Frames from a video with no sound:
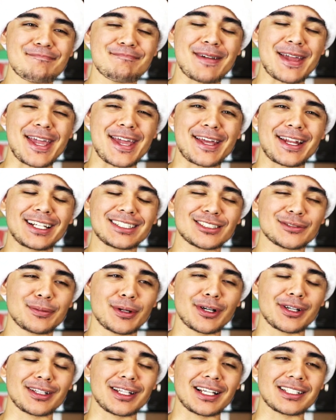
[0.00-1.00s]
Man, I just
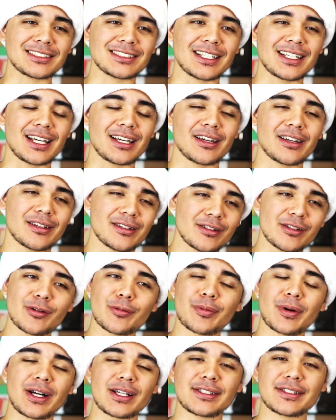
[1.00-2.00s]
partied last night, and
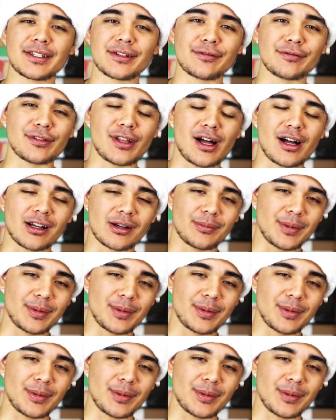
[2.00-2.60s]
you'll probably see a vlog